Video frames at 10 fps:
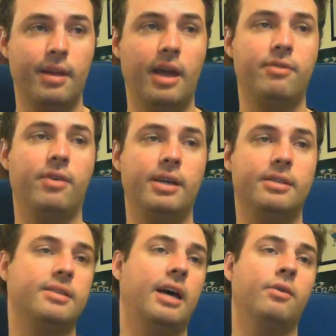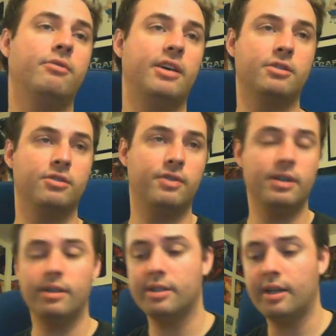Ain't Funny says, how do infestors fit
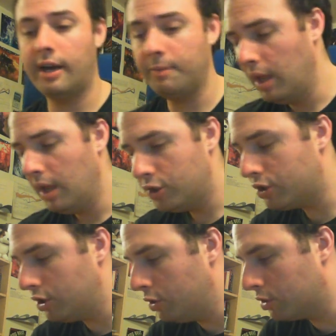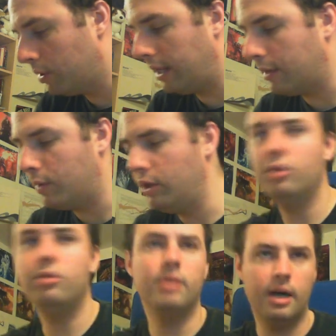into this time? Just the usual, like when
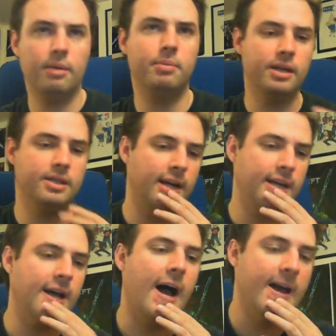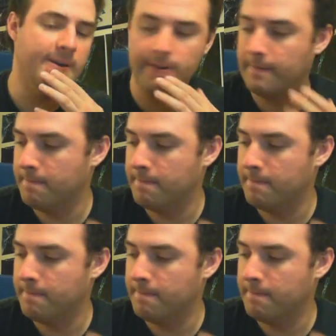you begin tech into Hive.